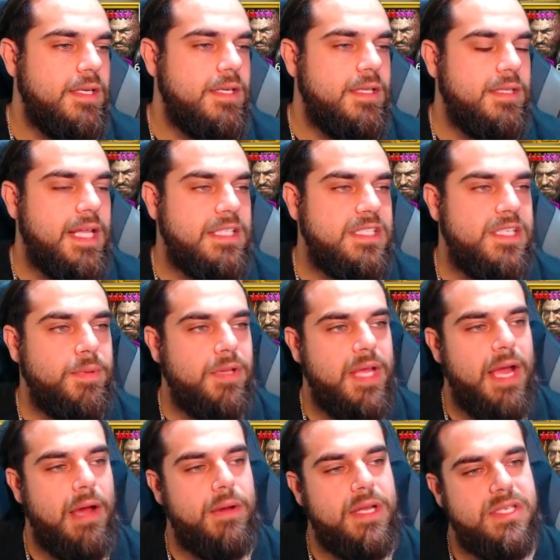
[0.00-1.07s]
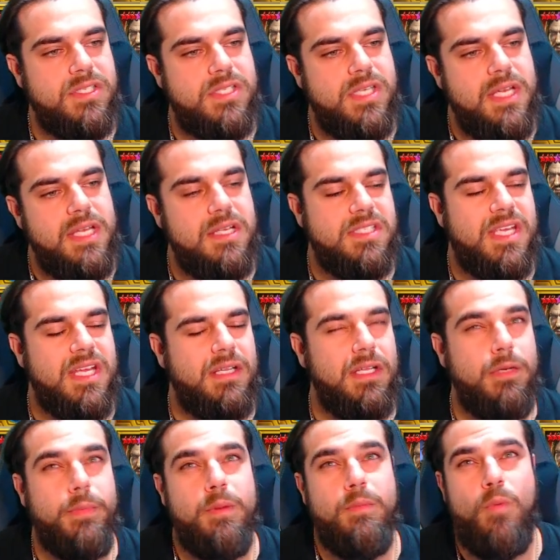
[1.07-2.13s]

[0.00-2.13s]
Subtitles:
that's typically how it is. He does get a little bit